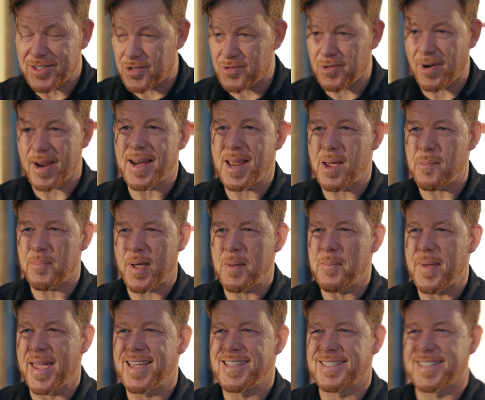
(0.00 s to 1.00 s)
straight up
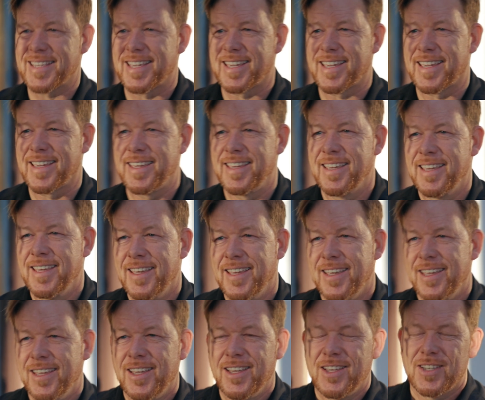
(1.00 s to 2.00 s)
amazing.
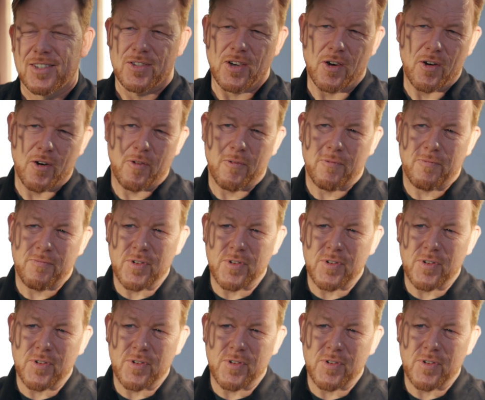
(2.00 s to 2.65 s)
So